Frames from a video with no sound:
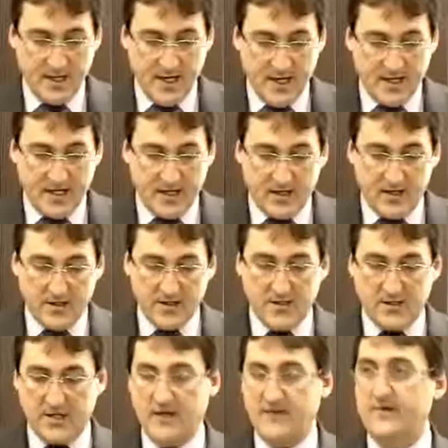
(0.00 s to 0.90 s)
It can
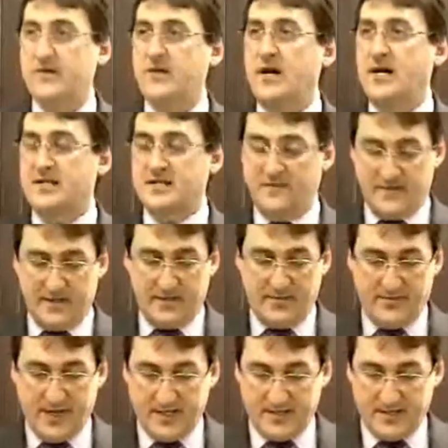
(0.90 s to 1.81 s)
also cover loss of
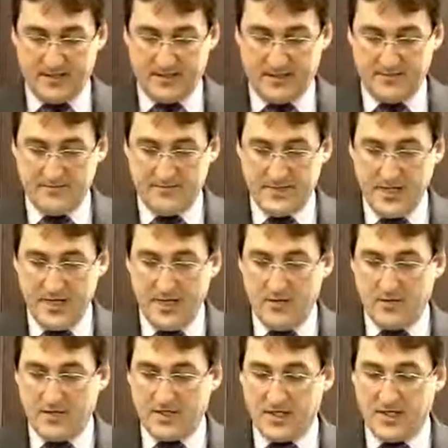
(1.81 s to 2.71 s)
independence,
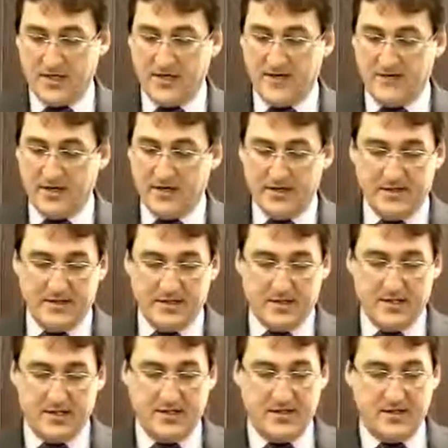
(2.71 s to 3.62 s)
which can cover
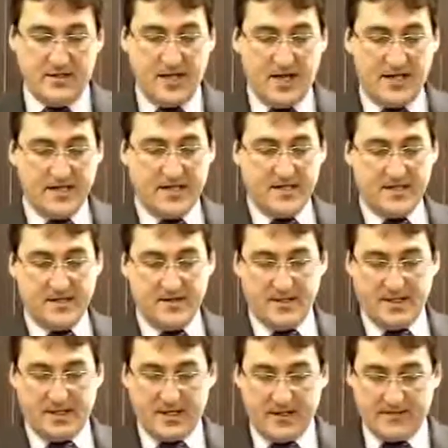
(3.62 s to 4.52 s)
illnesses that are not
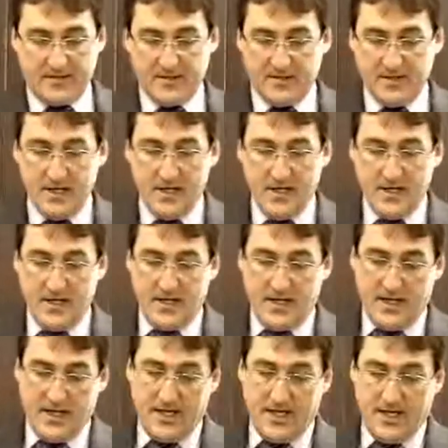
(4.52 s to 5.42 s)
necessarily covered
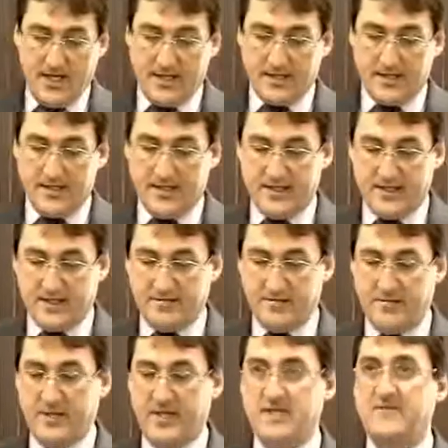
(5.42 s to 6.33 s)
in the list of
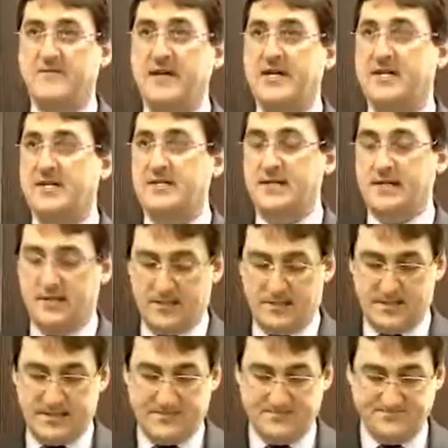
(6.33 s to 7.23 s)
specified
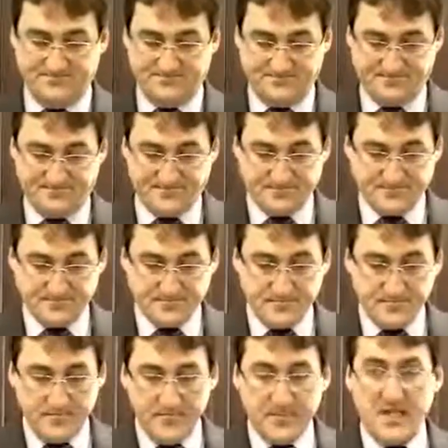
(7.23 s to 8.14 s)
conditions.
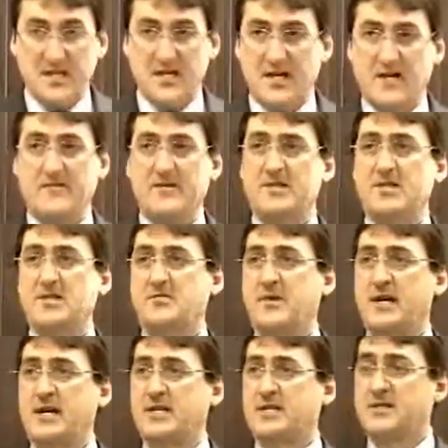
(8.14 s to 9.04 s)
Coverages
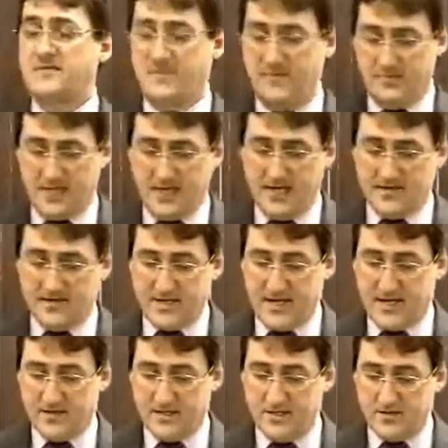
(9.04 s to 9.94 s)
range from
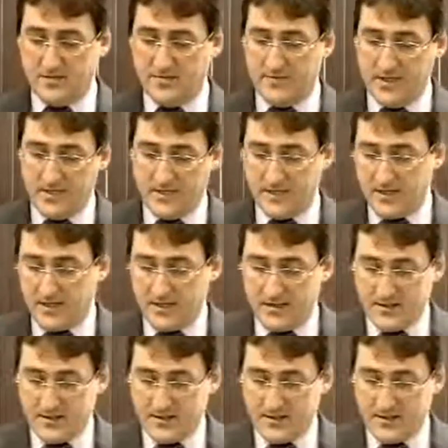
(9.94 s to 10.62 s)
$10,000 to $1 million,